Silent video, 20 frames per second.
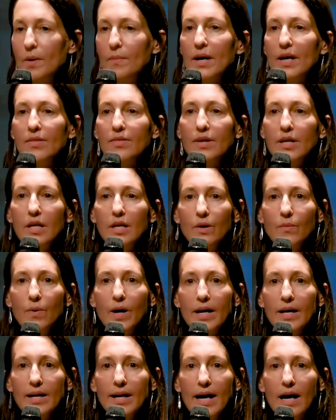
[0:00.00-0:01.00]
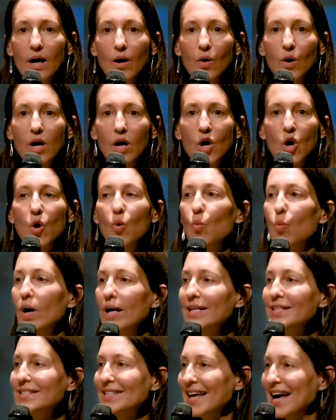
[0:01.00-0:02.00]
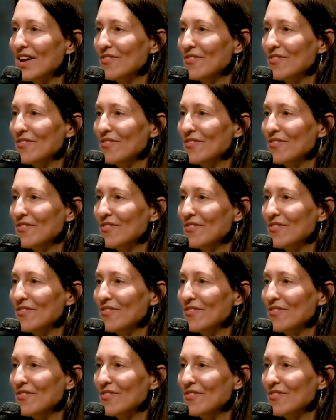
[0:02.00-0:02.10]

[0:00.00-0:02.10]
what am I thinking right now? What is